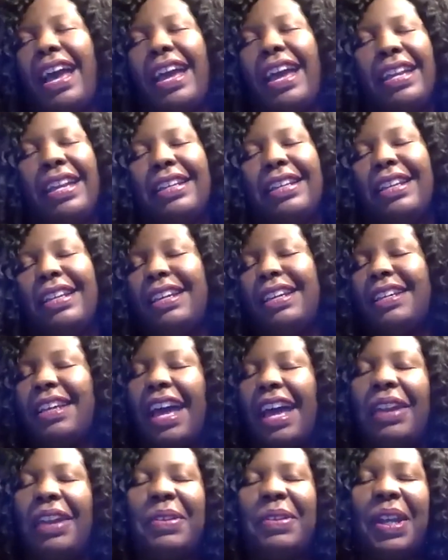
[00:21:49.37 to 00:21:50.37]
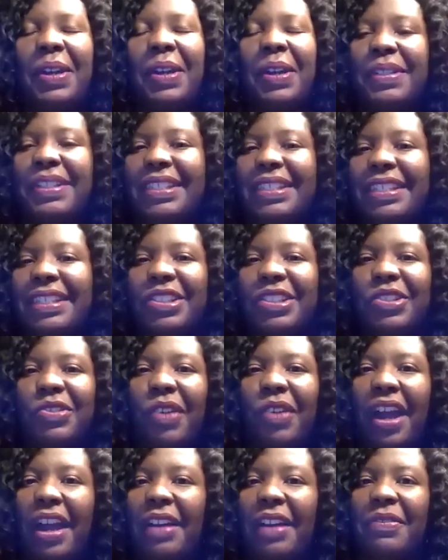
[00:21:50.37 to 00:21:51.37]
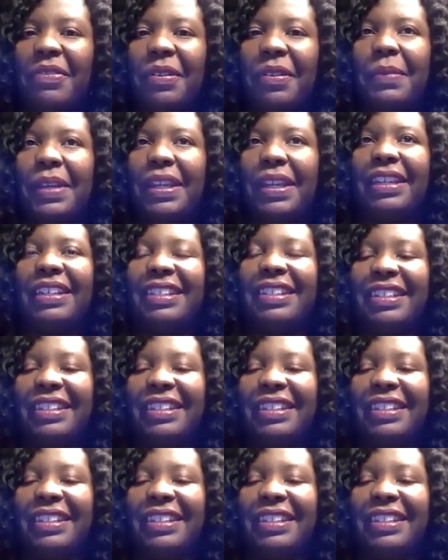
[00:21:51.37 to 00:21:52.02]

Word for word: It, I don't know. It's such a drive for me.